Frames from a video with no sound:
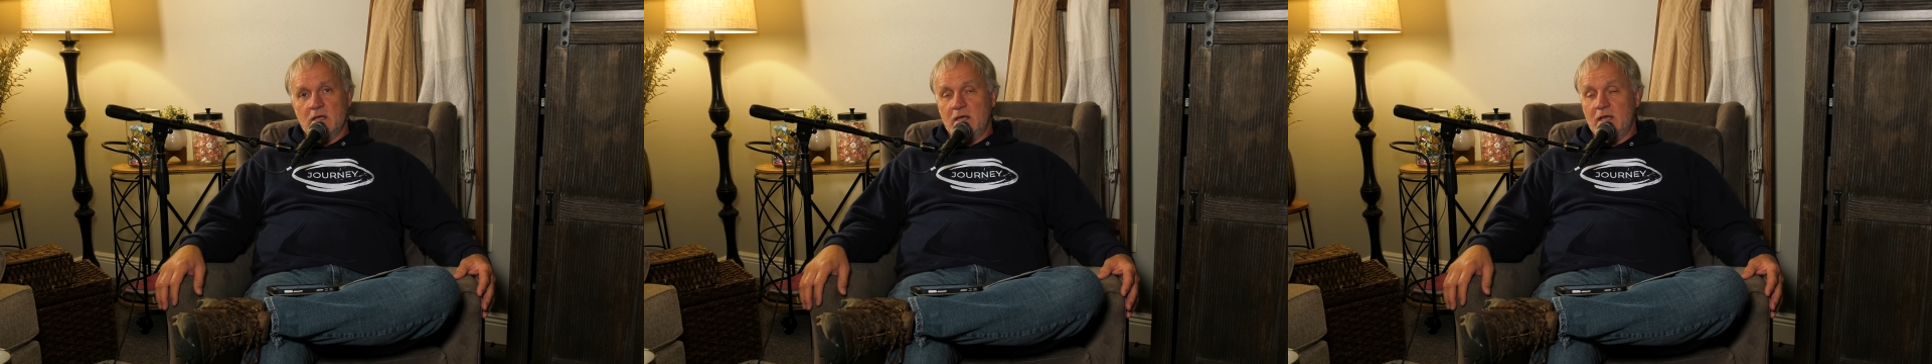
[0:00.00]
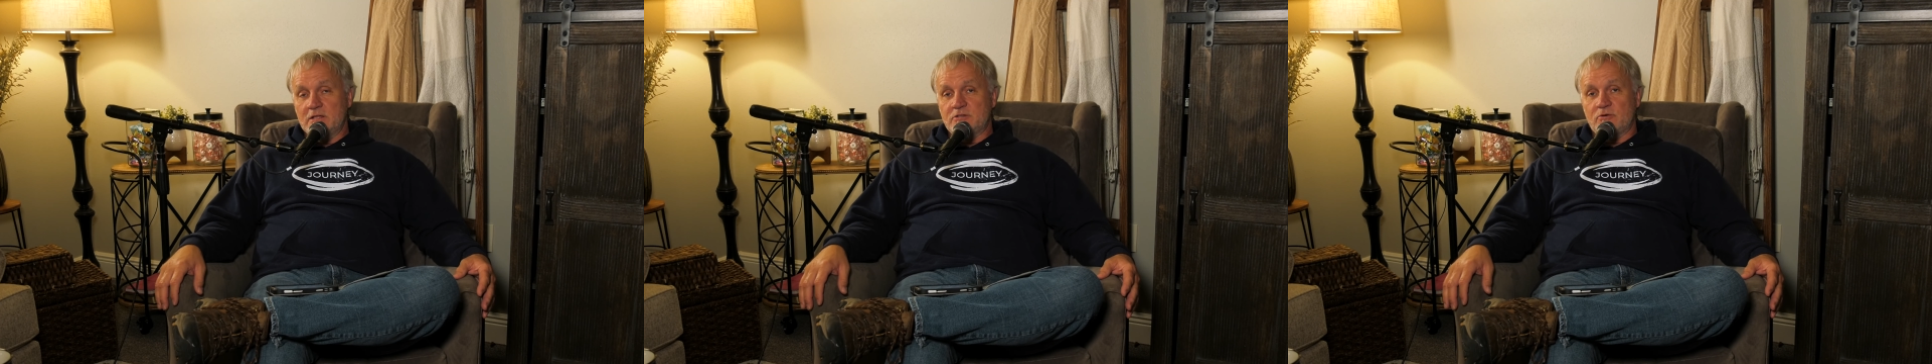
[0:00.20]

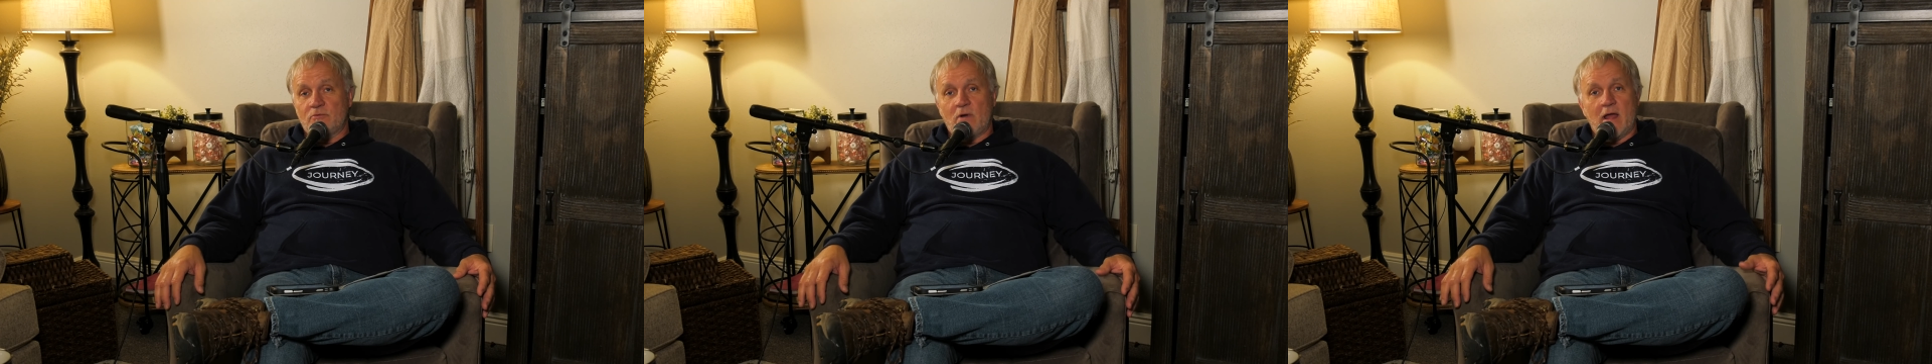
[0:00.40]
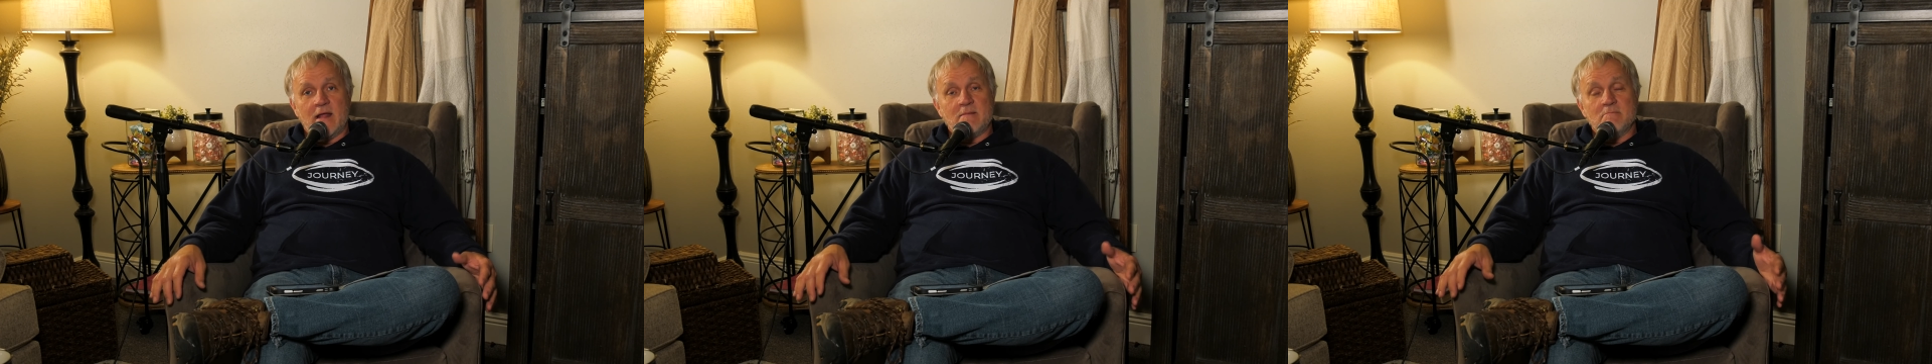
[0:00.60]
and to
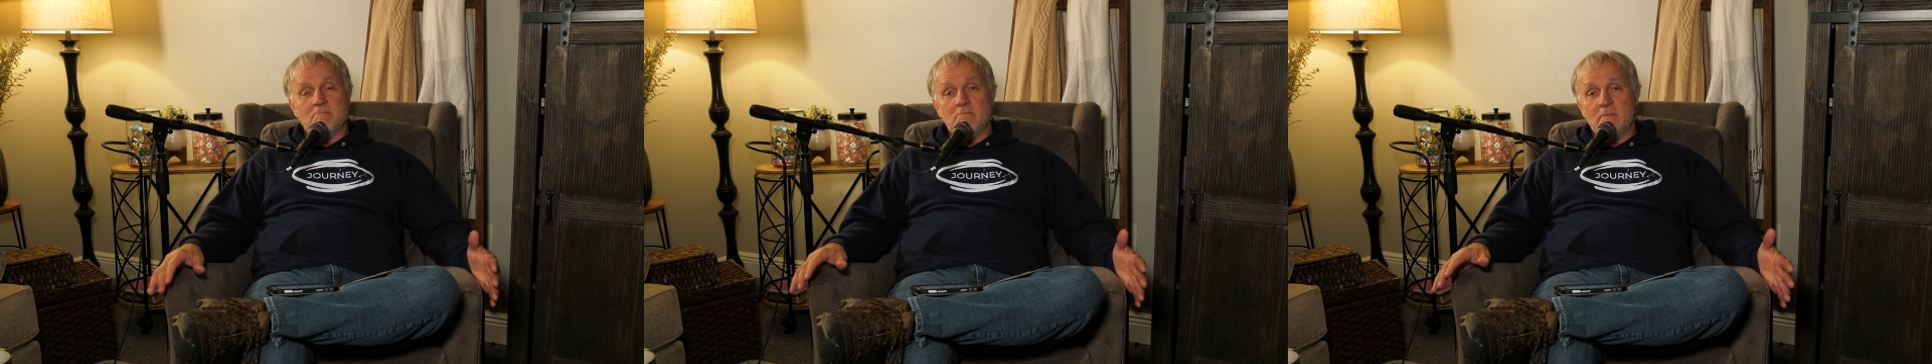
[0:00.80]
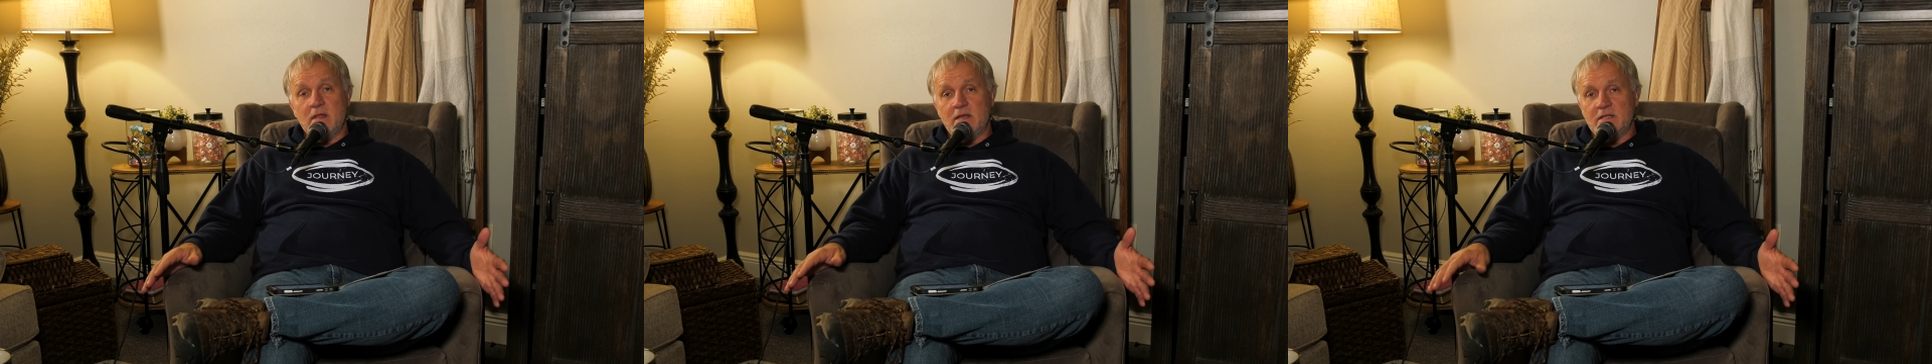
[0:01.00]
write
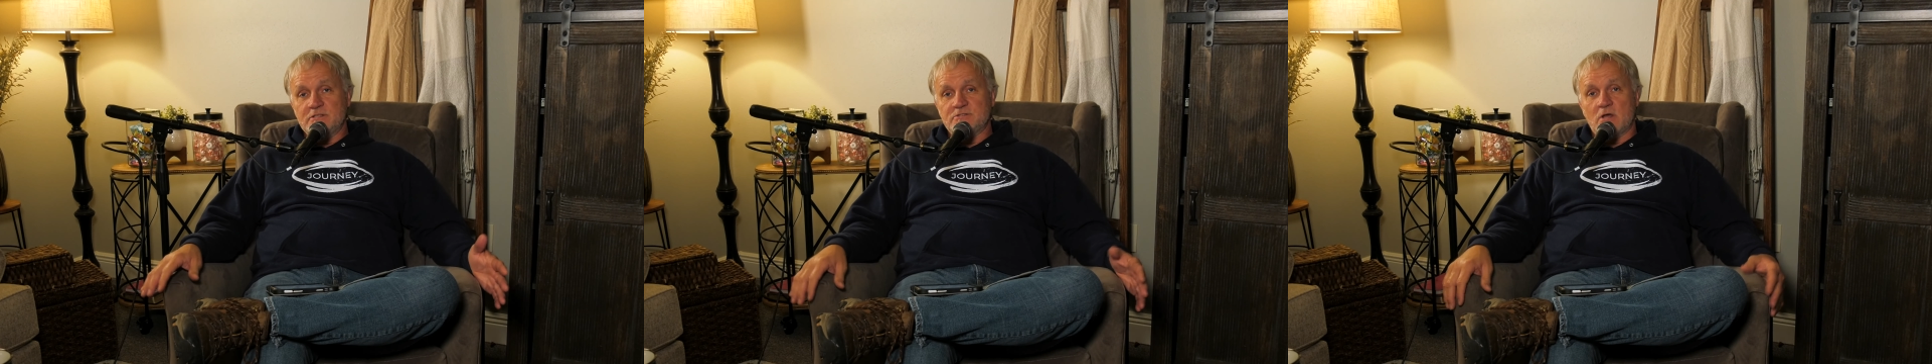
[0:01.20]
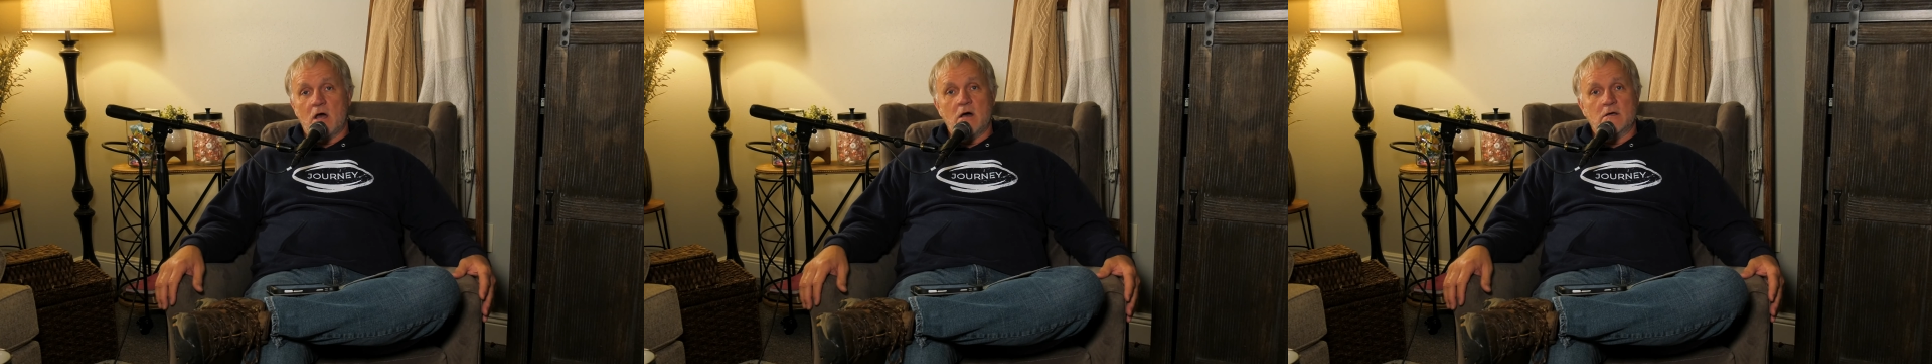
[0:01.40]
many
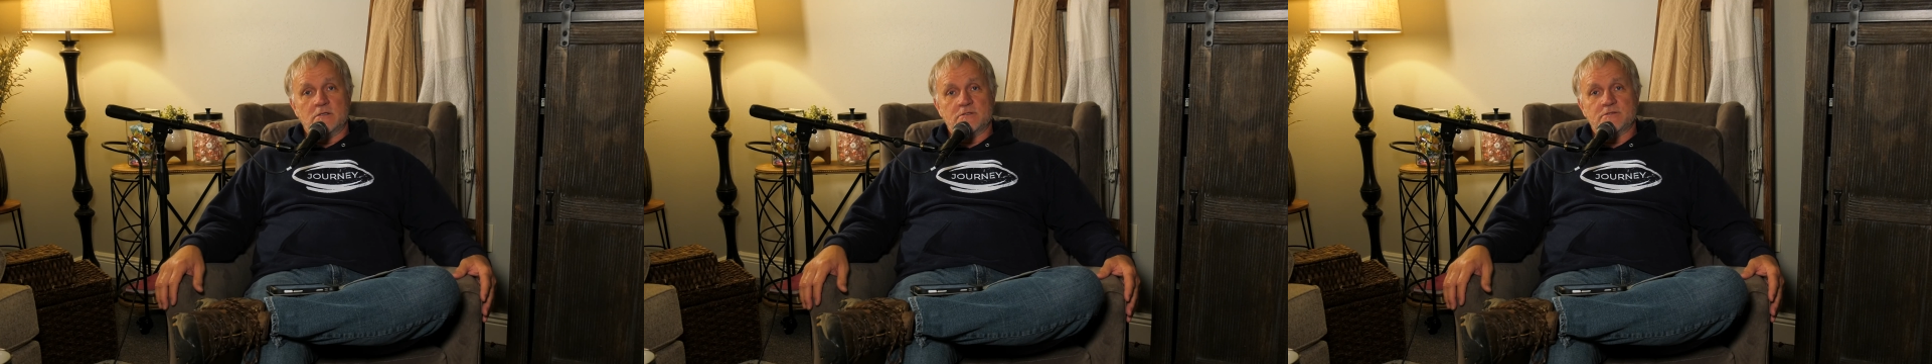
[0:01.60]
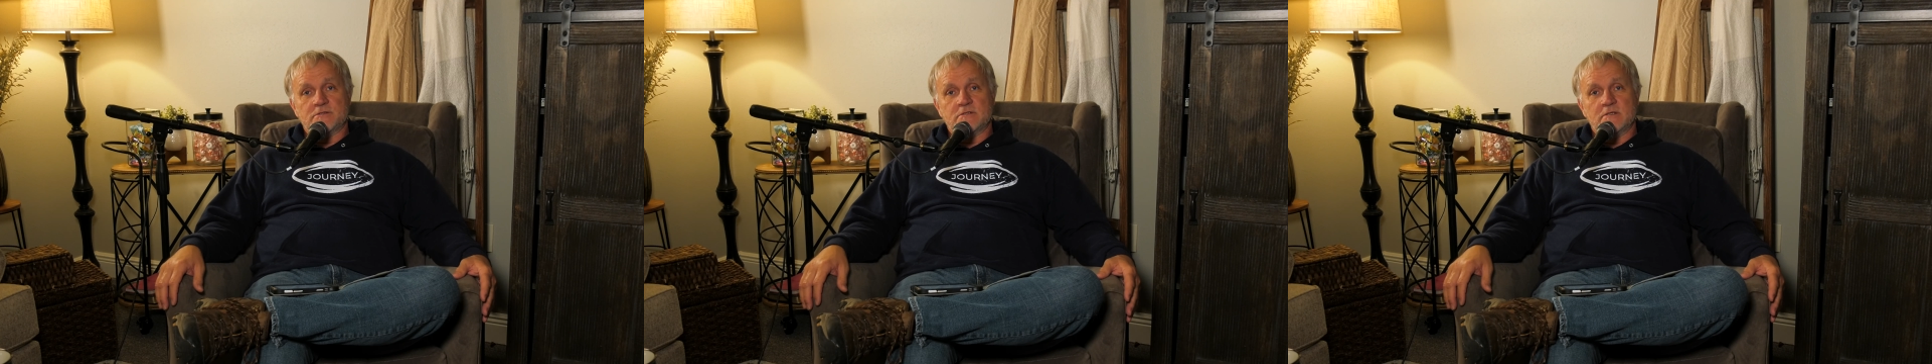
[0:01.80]

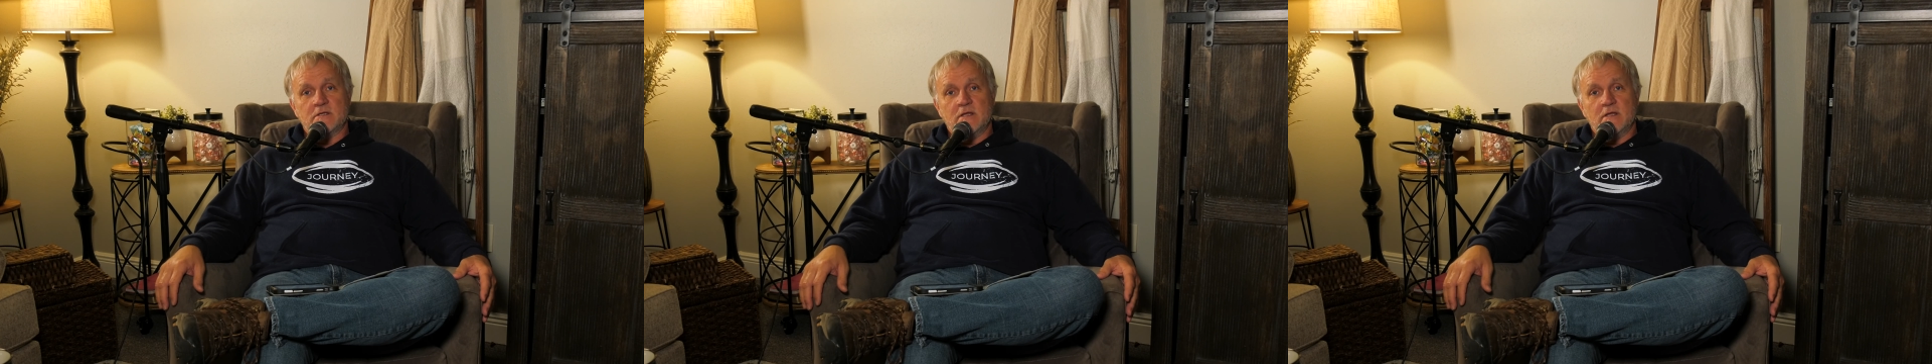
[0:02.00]
songs